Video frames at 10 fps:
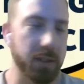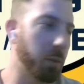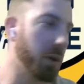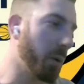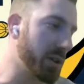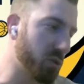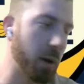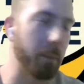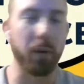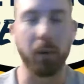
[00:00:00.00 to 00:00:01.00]
Like we always
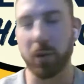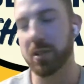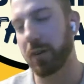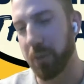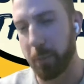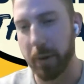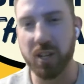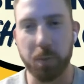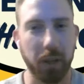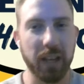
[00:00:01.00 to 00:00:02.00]
remember, it wasn't off the
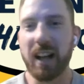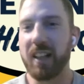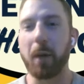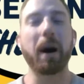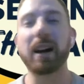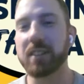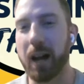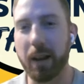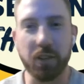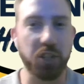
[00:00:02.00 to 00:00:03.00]
bench, but like the
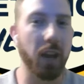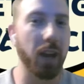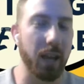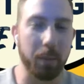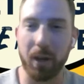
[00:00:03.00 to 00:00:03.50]
Bogdanovic game,